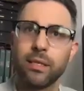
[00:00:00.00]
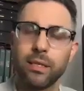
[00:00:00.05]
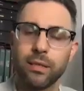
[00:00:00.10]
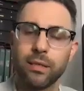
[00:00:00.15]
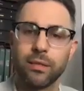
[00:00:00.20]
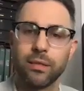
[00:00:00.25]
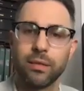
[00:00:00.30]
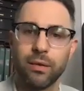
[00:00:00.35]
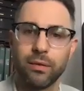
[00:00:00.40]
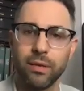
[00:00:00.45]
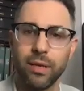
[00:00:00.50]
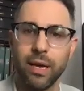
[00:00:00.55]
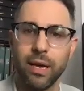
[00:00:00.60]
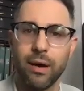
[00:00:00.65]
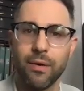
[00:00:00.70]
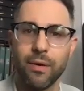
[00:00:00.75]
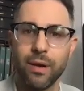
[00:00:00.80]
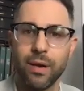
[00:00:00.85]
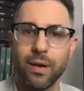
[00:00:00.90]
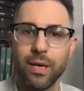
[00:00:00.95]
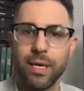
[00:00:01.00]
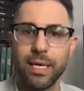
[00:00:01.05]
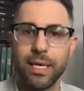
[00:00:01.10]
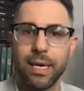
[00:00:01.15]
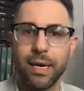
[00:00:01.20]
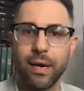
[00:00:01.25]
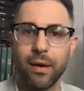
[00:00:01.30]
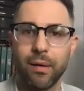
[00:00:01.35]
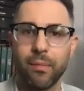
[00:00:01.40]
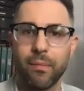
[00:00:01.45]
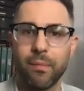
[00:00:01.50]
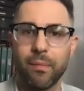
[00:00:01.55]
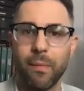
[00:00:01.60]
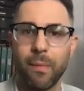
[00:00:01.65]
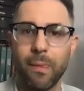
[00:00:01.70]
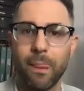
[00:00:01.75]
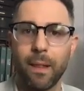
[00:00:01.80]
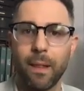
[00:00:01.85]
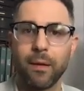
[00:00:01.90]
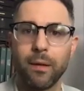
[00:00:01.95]
years ago now,
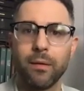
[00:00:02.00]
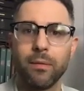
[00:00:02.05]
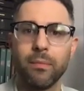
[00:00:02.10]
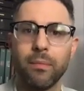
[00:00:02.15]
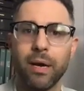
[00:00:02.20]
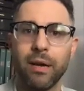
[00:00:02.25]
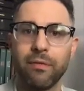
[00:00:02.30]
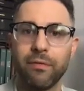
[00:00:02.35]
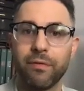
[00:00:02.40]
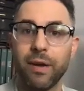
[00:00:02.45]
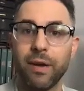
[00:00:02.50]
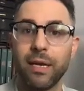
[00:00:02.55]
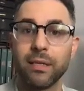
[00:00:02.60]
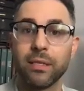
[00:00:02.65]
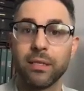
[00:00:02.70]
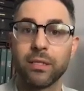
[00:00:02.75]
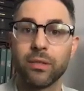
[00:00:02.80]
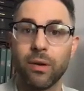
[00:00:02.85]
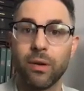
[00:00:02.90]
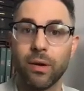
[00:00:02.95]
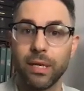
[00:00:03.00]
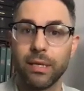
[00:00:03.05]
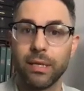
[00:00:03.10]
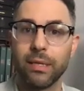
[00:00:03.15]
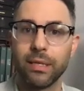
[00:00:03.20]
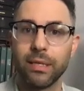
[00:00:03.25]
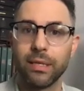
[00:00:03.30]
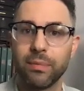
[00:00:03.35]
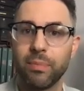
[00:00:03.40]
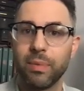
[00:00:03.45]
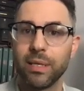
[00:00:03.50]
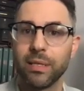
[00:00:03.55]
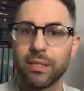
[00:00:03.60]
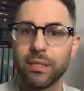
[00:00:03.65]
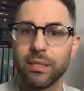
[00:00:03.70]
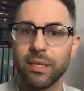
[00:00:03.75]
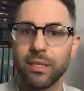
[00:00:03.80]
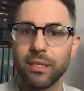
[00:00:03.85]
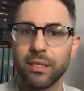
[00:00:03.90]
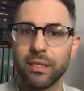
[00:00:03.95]
my friend started this
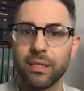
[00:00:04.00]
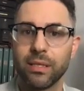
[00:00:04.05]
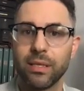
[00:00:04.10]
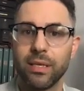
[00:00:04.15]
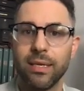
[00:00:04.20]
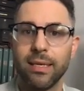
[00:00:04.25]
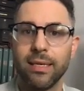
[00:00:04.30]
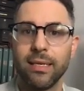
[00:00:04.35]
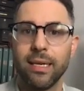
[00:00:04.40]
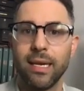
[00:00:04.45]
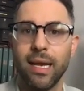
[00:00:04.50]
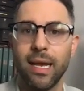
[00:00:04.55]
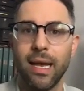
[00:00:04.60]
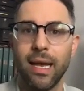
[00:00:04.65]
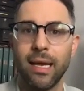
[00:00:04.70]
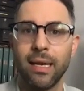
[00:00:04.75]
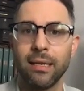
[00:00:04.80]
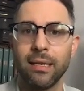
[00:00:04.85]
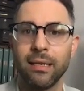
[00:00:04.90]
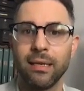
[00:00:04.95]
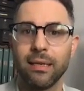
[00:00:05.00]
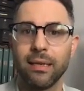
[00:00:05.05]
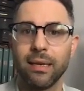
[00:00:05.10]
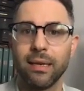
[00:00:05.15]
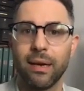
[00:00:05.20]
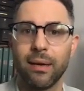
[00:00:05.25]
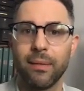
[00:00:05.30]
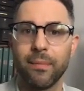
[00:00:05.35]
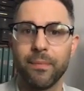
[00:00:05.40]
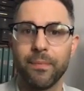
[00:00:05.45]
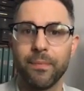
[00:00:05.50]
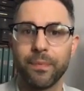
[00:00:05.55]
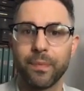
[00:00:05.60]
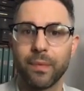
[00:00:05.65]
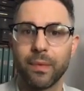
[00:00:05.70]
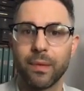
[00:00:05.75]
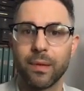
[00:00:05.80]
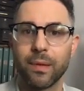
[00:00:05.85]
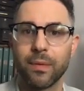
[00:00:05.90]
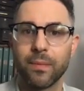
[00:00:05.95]
business, and
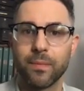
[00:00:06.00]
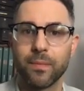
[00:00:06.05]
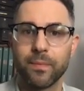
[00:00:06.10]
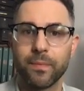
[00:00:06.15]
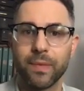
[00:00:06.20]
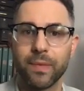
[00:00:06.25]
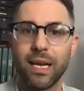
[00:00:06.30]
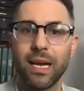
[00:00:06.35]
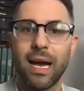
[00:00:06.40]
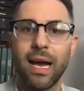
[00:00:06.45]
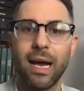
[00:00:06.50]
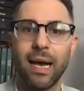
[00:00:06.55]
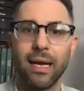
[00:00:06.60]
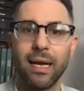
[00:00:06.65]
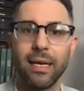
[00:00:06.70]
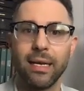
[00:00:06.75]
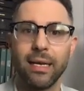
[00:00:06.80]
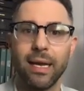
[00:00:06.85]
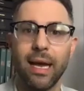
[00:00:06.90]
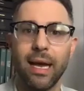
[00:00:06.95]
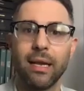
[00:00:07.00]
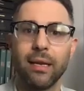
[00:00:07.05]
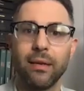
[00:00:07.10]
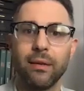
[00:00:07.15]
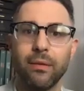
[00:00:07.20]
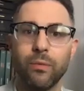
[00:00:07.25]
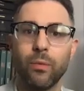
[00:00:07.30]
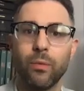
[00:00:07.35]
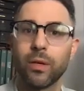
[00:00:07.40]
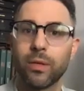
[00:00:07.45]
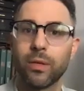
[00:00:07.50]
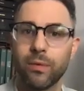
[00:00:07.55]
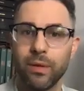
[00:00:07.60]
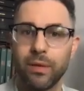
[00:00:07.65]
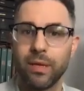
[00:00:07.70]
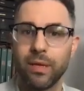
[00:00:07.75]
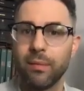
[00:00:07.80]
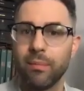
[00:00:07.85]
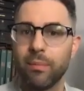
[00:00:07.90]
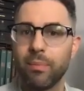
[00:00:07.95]
I had worked with
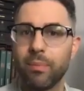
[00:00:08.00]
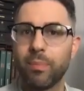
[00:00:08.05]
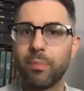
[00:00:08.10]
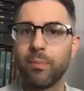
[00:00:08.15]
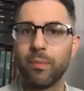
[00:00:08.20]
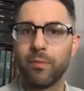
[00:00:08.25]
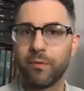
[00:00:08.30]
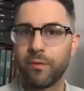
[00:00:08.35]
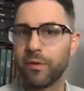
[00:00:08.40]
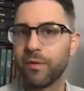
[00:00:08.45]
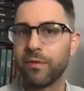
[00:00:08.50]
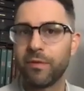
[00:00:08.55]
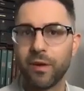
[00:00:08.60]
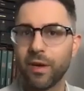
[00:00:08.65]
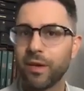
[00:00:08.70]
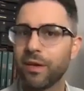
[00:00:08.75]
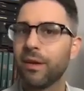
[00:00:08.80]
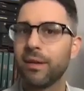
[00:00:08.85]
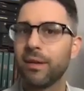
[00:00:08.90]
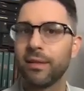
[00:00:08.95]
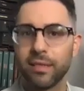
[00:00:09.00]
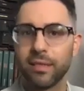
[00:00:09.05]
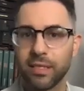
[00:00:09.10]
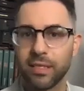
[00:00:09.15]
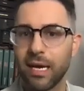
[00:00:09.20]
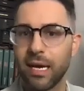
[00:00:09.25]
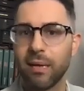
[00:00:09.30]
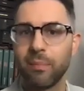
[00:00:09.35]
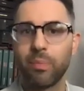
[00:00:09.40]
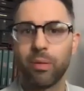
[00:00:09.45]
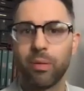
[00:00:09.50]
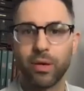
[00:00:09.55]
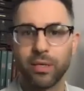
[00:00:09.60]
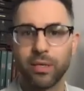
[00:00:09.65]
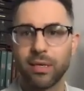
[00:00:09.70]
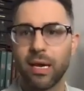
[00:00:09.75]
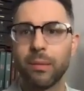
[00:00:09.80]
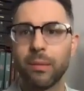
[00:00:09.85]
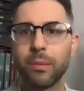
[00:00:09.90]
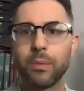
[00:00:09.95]
him for fun on the side part
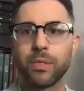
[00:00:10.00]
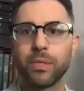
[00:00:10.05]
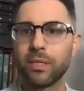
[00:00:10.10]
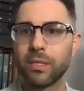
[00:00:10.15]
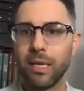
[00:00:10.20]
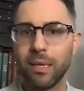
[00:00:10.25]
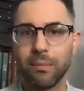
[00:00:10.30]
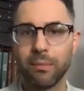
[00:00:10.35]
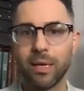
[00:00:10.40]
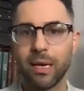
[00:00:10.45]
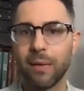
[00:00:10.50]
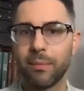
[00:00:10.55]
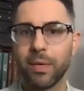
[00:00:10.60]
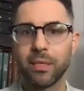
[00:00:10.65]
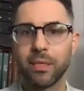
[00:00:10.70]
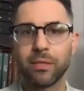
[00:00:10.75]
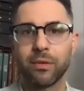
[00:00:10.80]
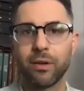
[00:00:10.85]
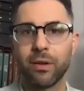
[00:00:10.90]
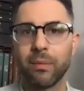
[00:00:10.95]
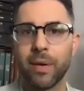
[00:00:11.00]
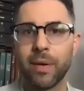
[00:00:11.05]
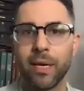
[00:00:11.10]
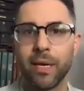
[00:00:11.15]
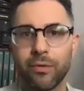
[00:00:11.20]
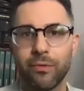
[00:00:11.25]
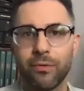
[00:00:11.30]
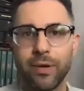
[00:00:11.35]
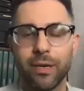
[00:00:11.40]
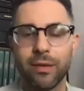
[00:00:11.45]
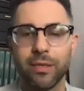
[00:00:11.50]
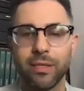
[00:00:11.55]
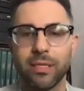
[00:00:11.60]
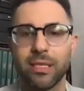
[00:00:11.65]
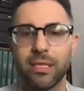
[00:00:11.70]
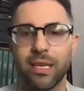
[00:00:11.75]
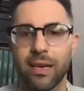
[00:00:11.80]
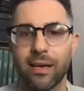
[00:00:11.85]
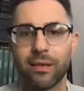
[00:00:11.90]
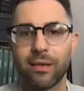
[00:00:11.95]
time. It was the same time I started my career in
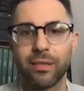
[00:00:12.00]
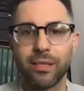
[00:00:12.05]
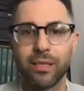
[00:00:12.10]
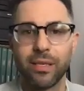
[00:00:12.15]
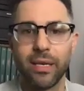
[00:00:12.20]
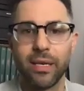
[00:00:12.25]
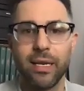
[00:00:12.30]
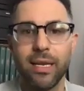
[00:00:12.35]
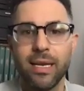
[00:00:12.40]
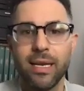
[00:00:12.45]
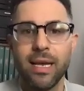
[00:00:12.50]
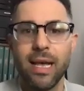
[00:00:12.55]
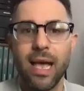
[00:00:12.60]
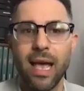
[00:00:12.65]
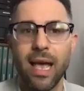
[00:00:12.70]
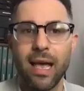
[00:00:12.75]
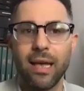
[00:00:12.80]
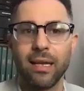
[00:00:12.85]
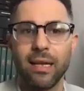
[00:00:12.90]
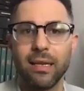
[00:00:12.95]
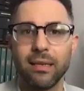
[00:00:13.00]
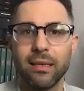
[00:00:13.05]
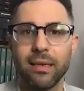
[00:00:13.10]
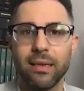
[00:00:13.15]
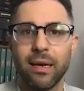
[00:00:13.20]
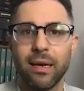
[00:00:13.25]
sales, and